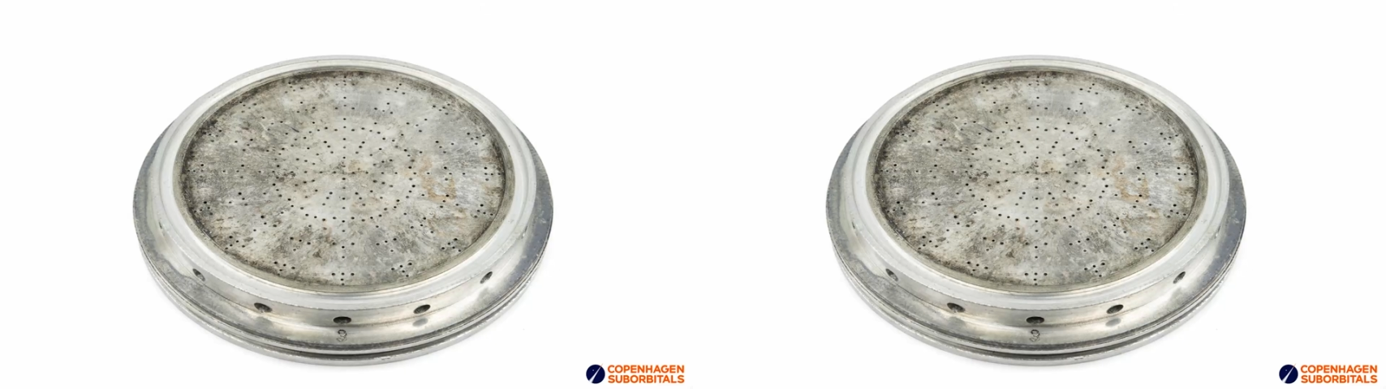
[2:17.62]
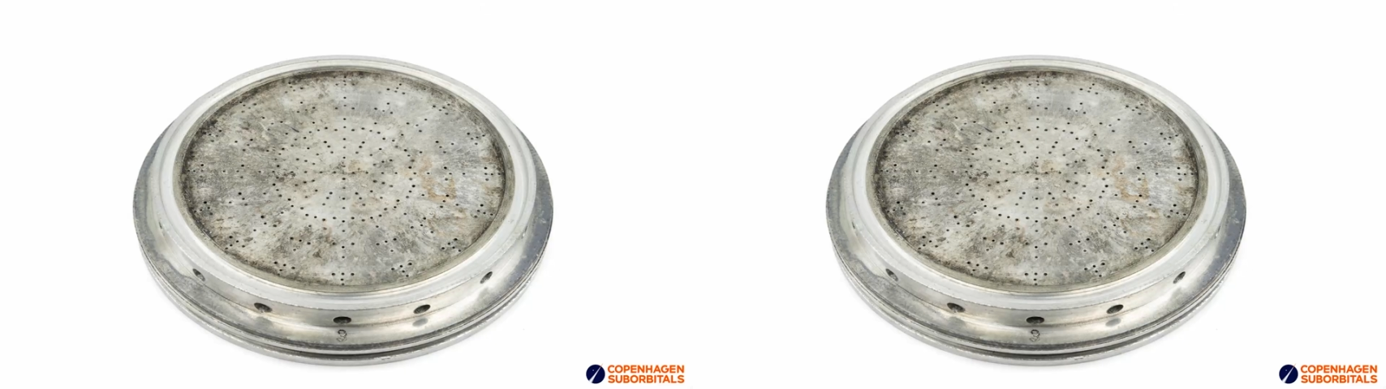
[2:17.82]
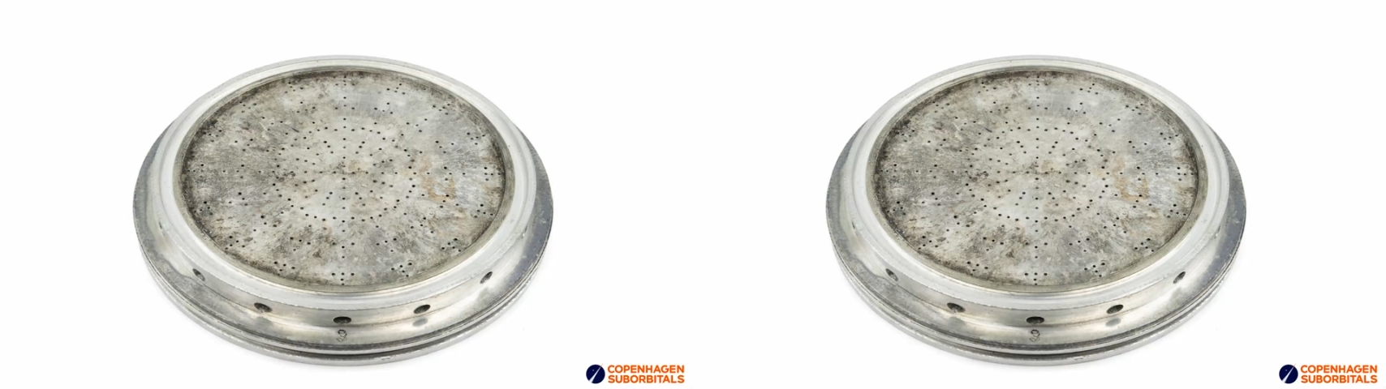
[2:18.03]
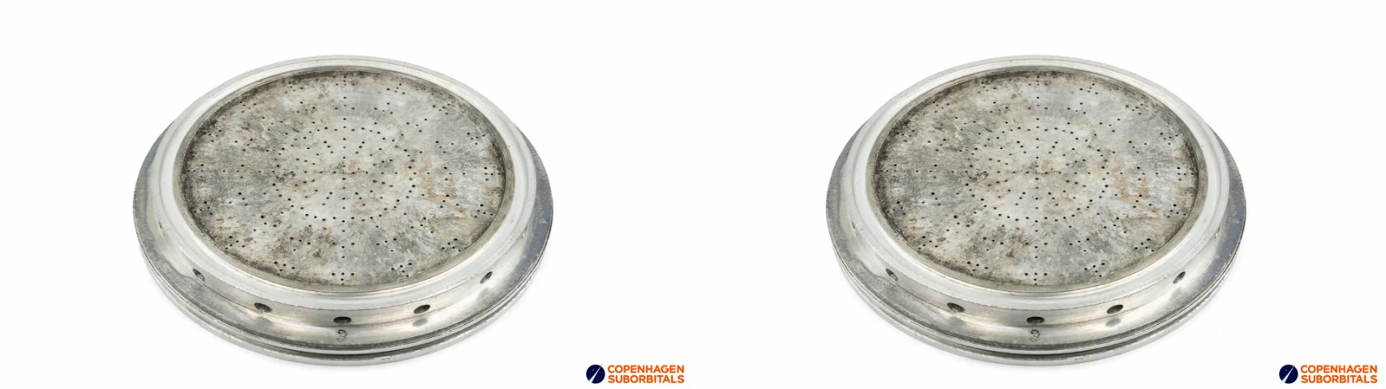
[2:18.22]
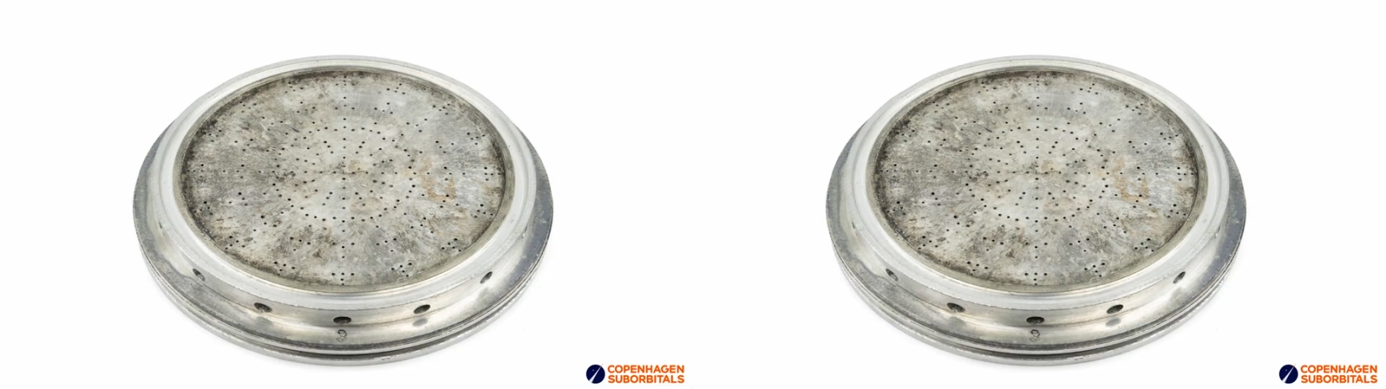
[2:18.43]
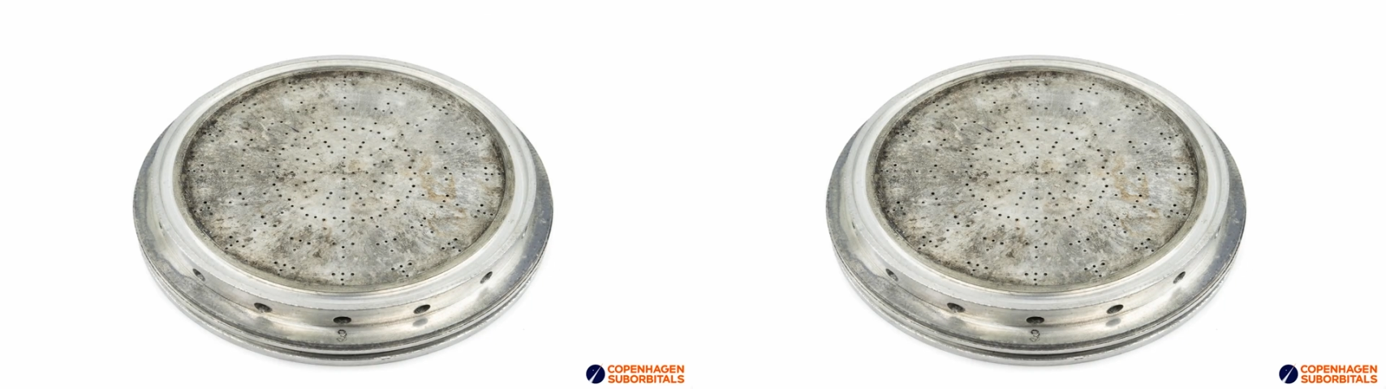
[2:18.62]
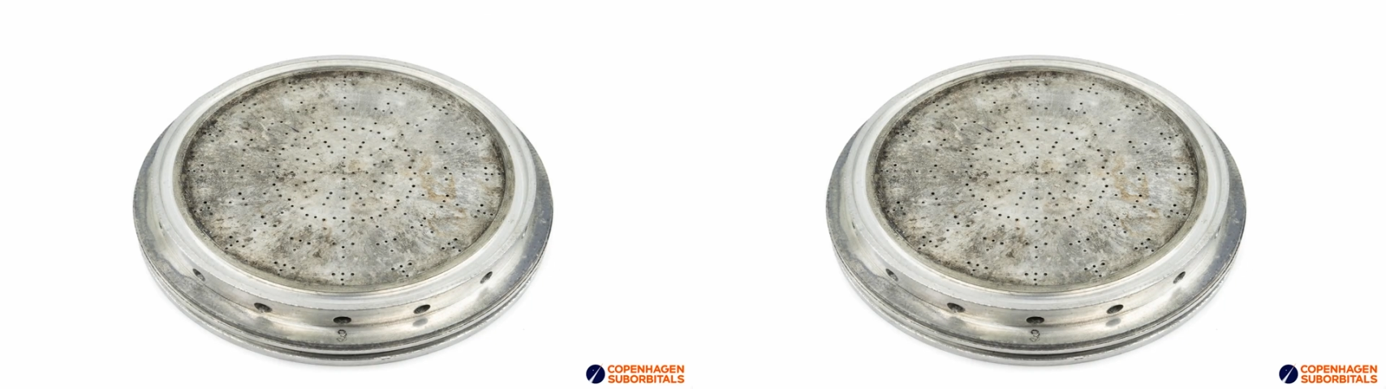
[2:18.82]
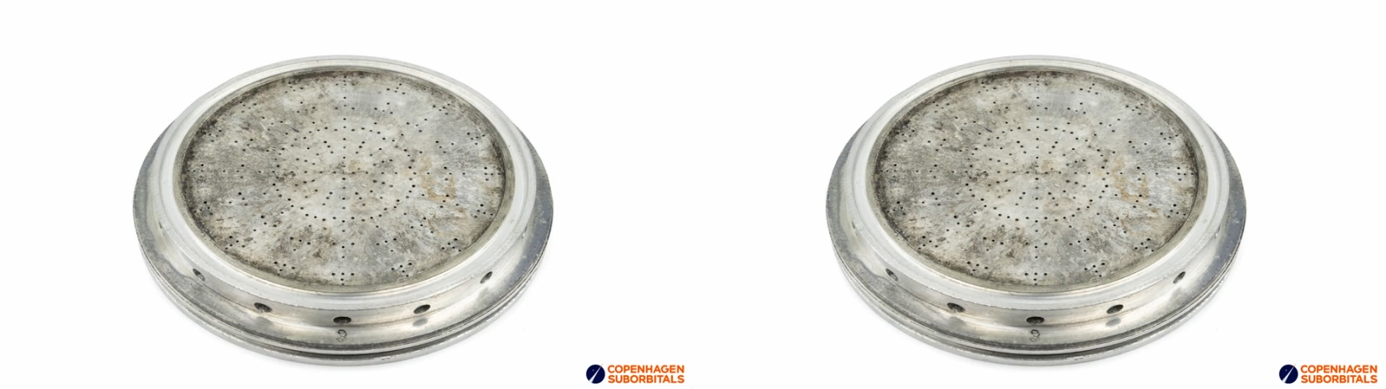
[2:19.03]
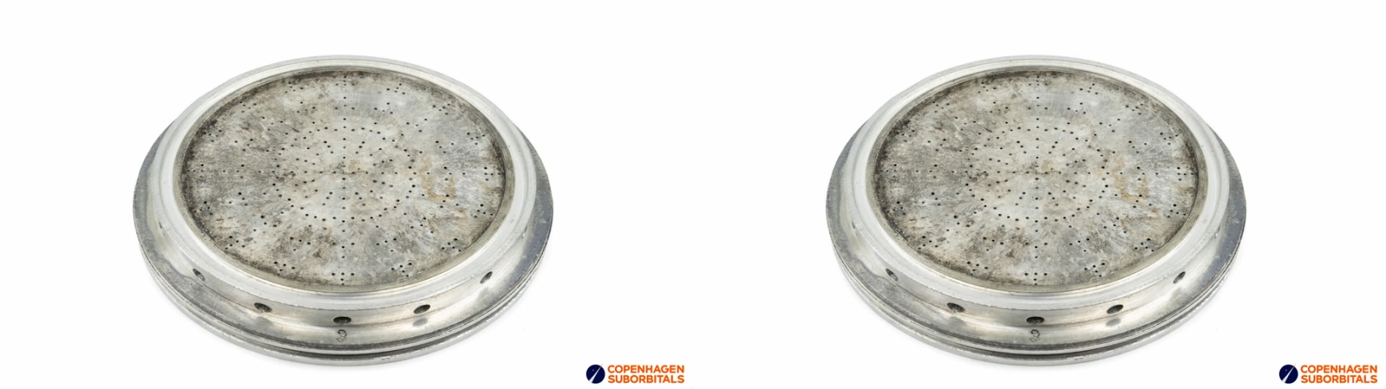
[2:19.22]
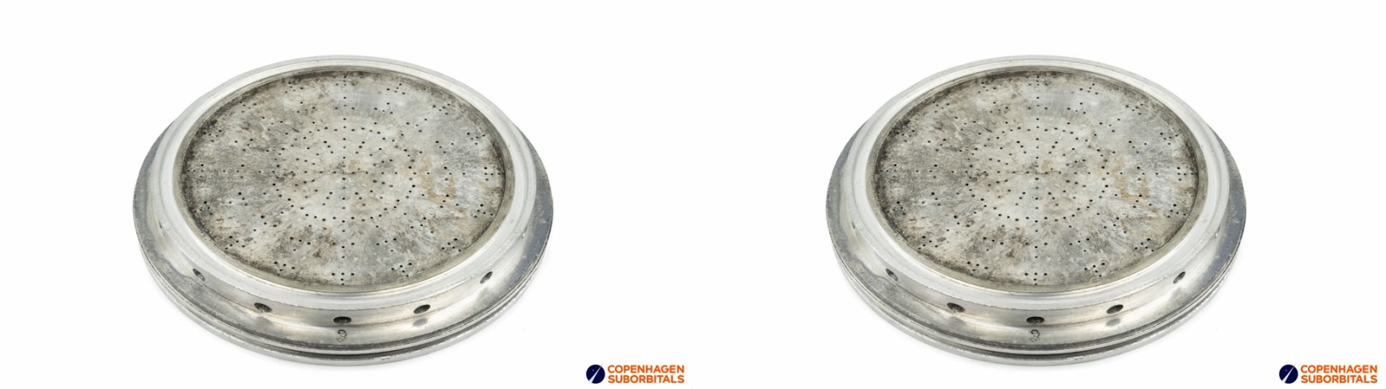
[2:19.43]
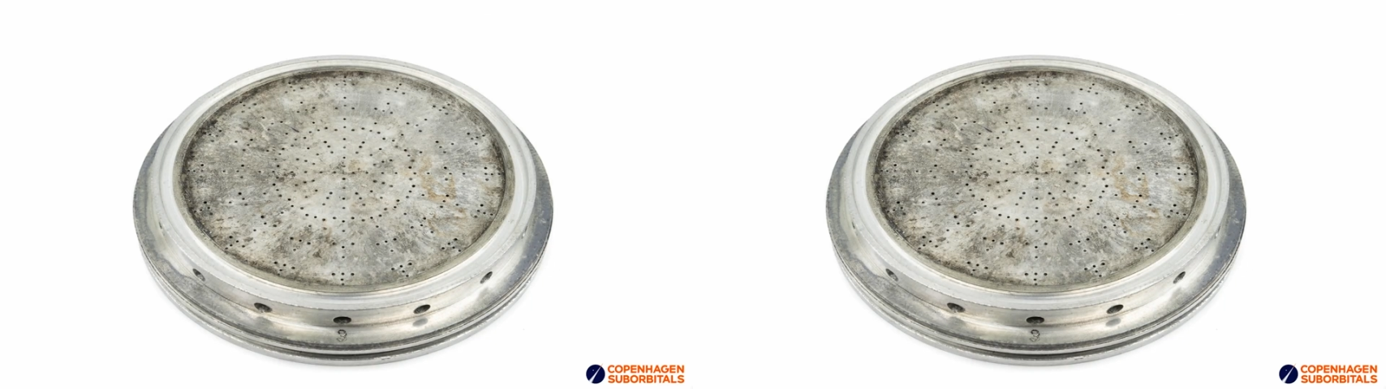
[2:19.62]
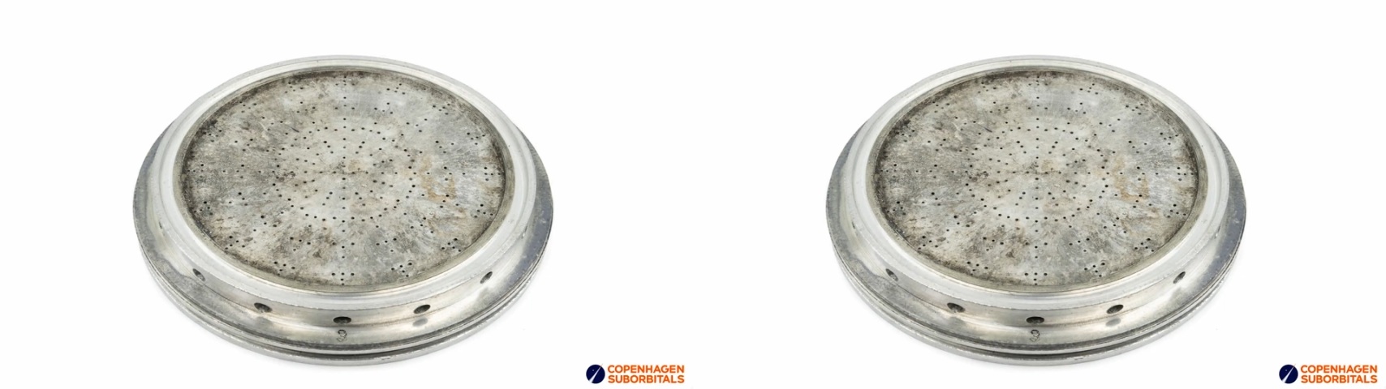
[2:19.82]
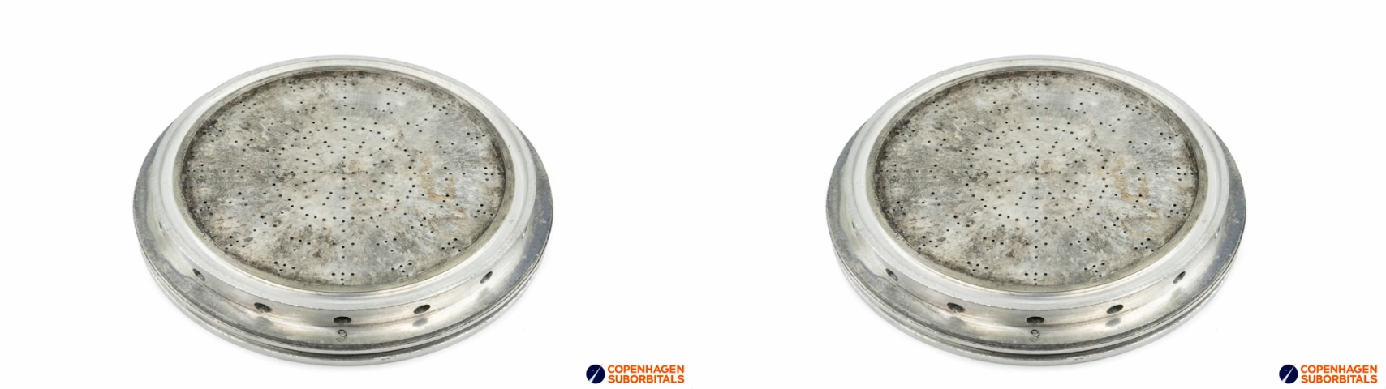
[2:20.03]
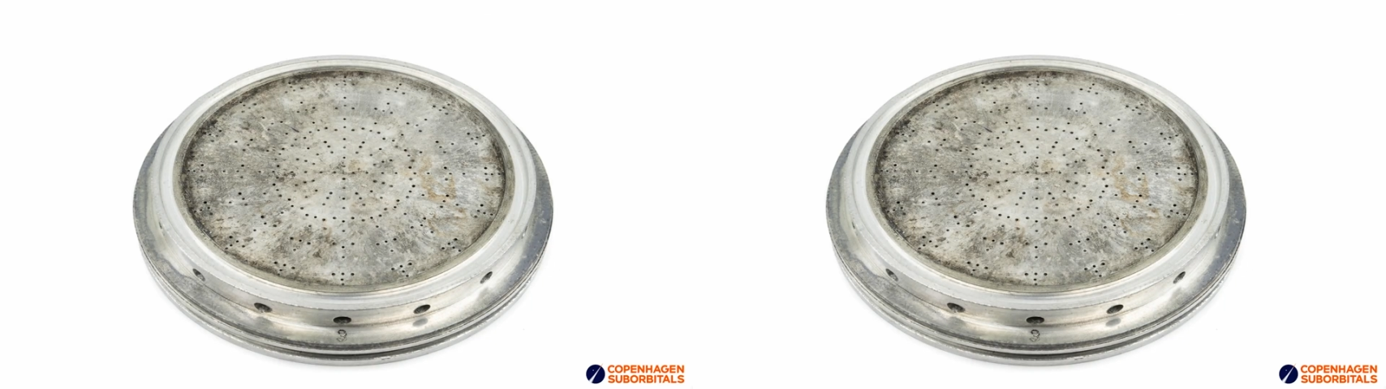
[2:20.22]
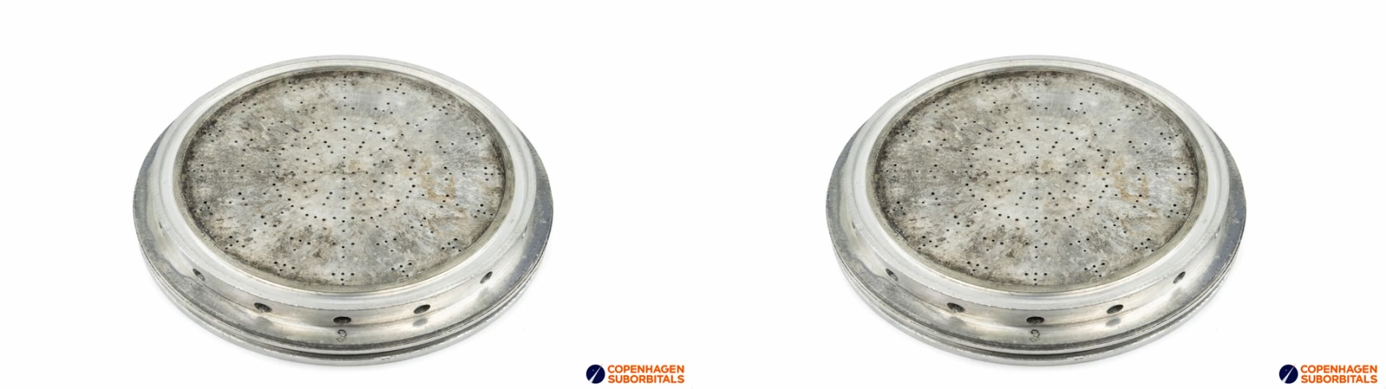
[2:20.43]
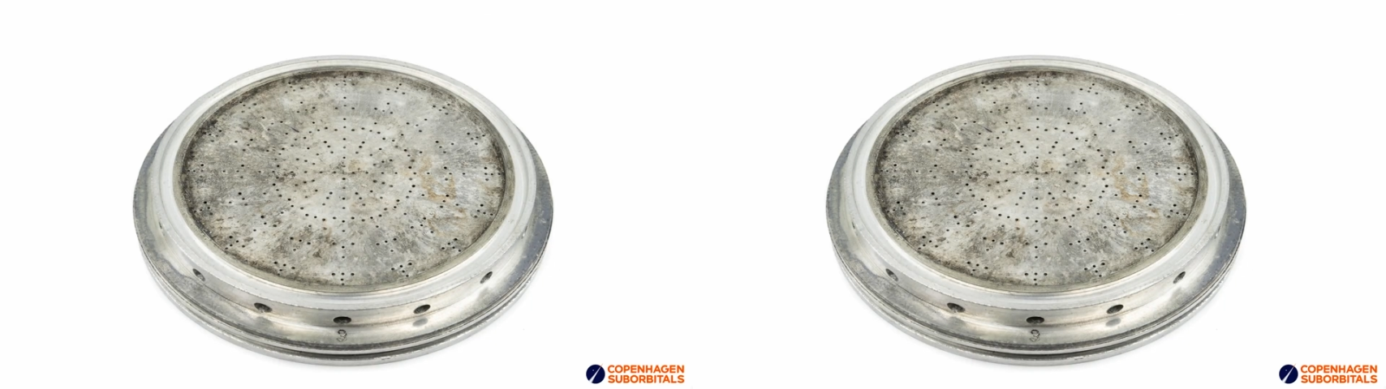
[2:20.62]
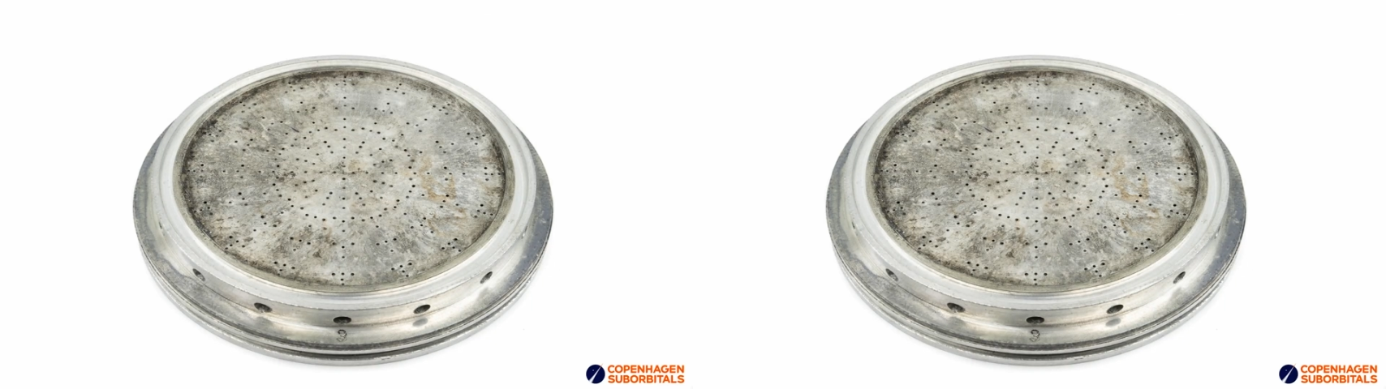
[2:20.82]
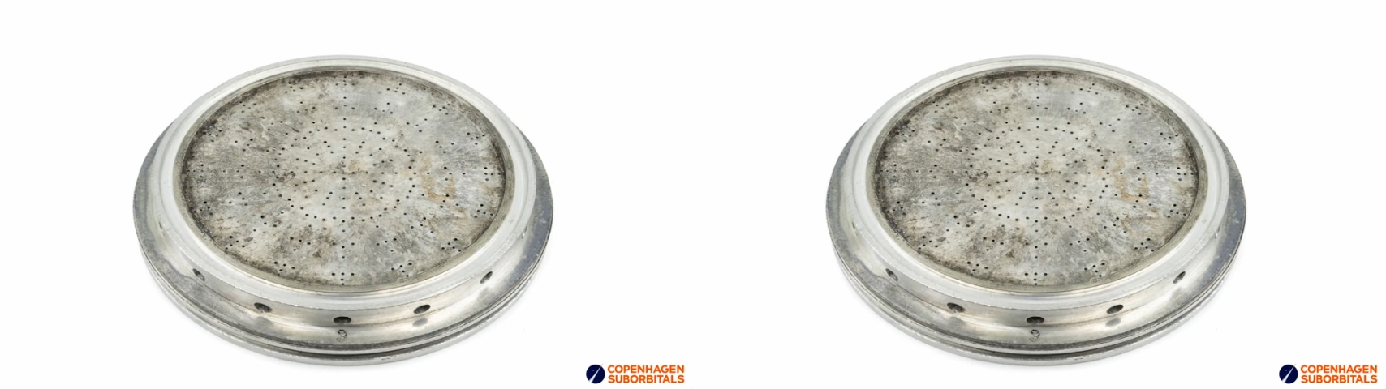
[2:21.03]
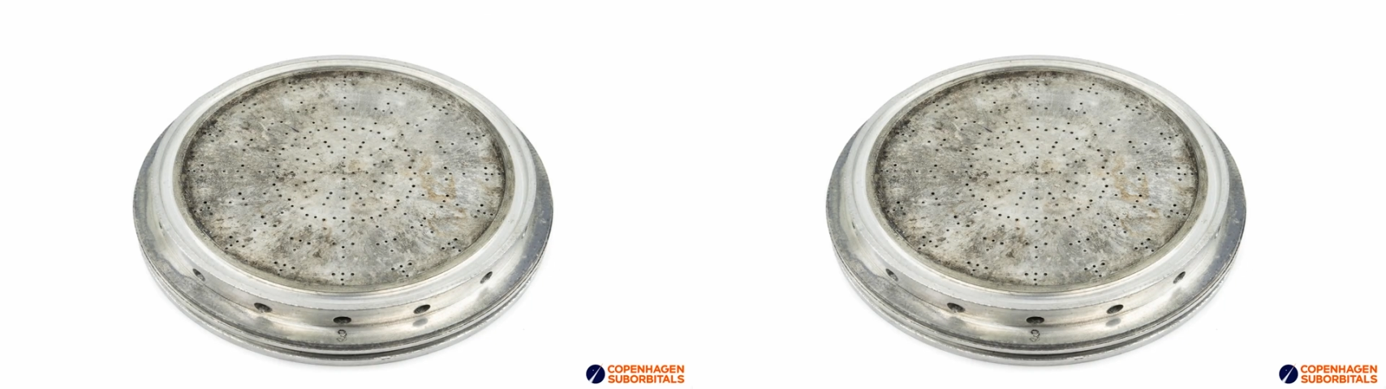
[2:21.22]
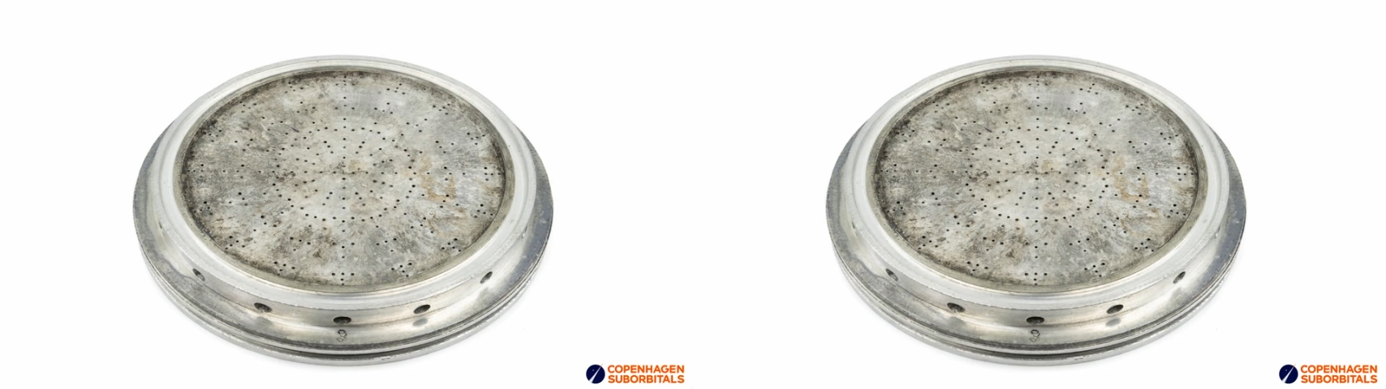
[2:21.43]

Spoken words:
Nobody's mouth can be seen.